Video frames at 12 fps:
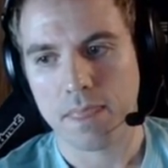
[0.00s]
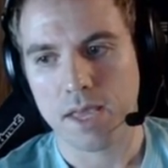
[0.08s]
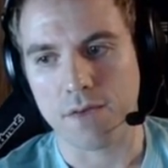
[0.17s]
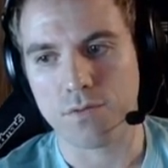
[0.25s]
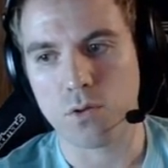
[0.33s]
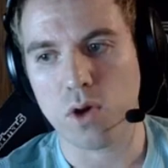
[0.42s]

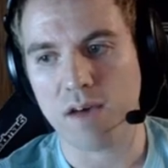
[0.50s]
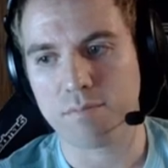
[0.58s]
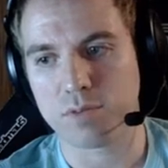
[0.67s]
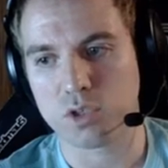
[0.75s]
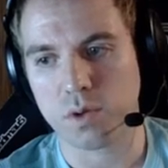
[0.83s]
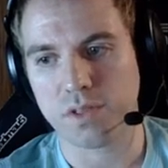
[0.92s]
If you
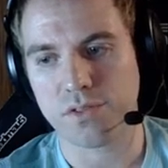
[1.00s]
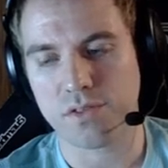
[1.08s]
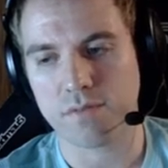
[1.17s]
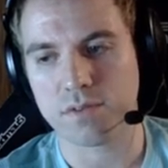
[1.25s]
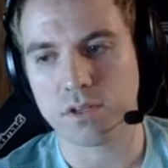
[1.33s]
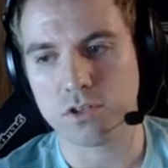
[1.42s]
have between
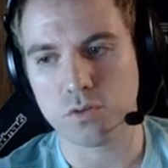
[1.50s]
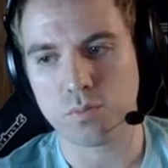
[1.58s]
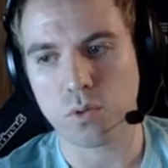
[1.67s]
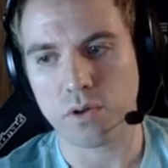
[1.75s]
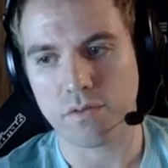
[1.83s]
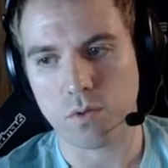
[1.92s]

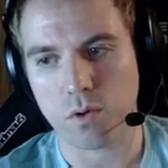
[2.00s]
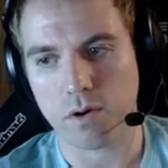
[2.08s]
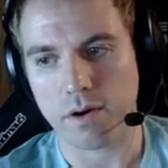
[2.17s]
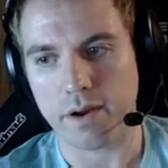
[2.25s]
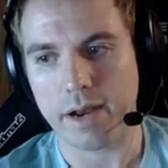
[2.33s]
72.4